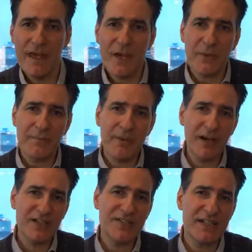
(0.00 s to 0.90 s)
When a
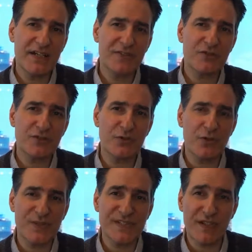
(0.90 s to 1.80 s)
party like the
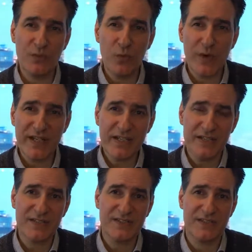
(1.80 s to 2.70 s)
Tories can win a
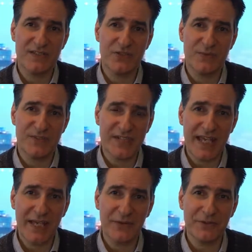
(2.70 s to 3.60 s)
constituency
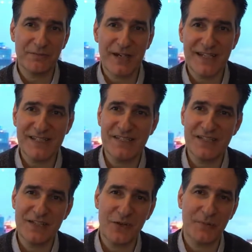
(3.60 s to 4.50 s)
held by a
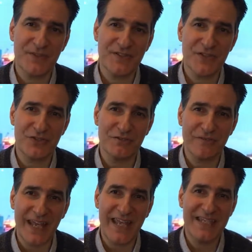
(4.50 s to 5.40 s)
sitting opposition
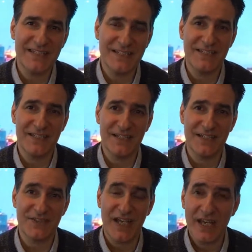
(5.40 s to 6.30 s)
for 80
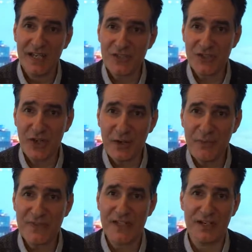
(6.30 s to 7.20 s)
years, at a time
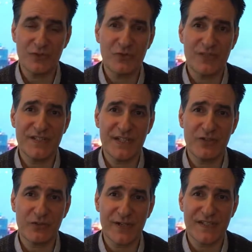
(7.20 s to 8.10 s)
when the country is in
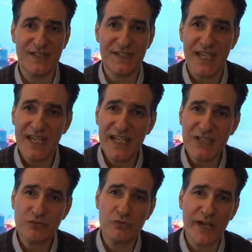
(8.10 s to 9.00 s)
crisis,
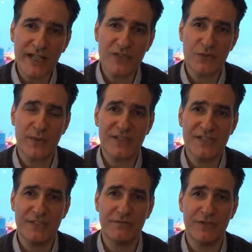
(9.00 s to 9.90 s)
it's right to
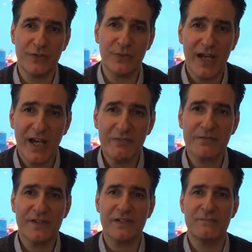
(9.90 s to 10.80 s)
ask difficult and
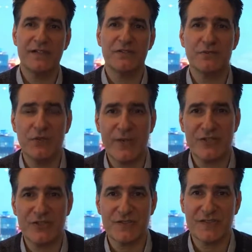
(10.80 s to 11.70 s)
fundamental
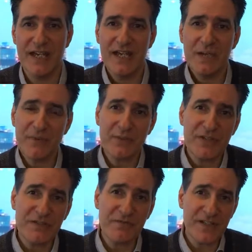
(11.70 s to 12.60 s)
questions. But the
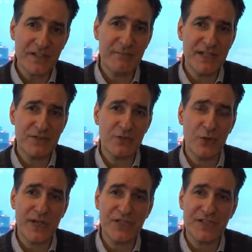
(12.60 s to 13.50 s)
most fundamental
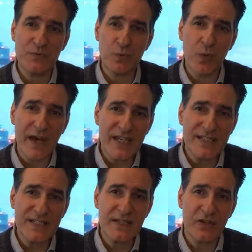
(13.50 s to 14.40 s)
question is, why
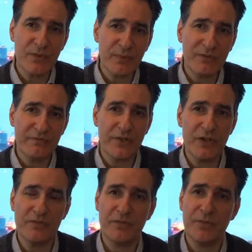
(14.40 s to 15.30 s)
did Copeland
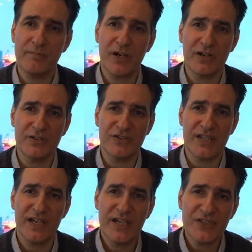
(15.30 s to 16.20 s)
vote for a
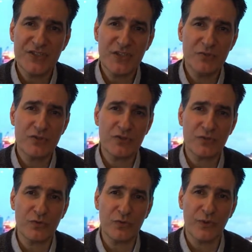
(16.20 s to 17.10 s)
party so
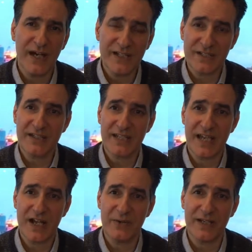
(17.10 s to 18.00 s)
cruel and
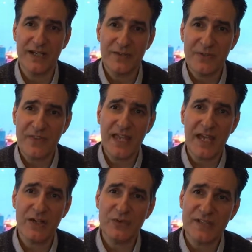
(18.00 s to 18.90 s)
uncaring that the
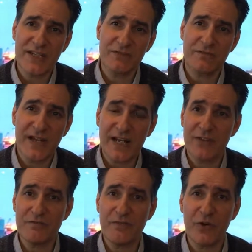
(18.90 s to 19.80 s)
elderly, the frail
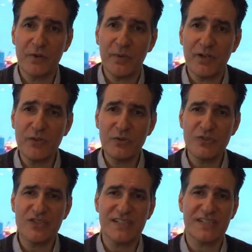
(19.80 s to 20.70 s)
and the vulnerable are
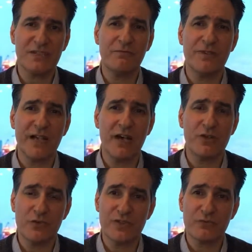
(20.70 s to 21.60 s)
not just suffering
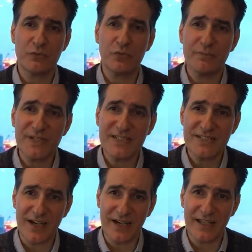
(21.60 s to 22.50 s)
under its rule, but
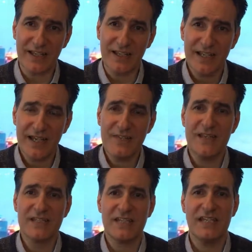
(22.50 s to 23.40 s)
dying in
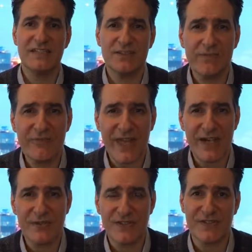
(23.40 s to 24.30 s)
their tens of
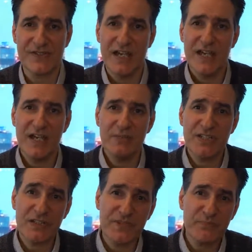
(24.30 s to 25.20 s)
thousands
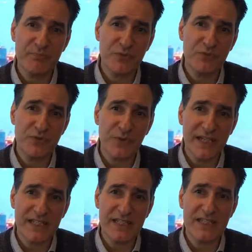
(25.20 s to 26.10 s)
because of its brutal
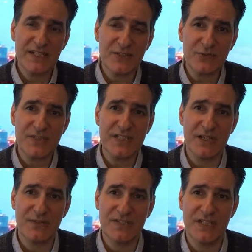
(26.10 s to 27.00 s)
and needless
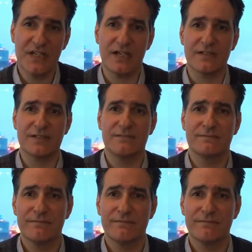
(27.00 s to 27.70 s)
austerity cuts?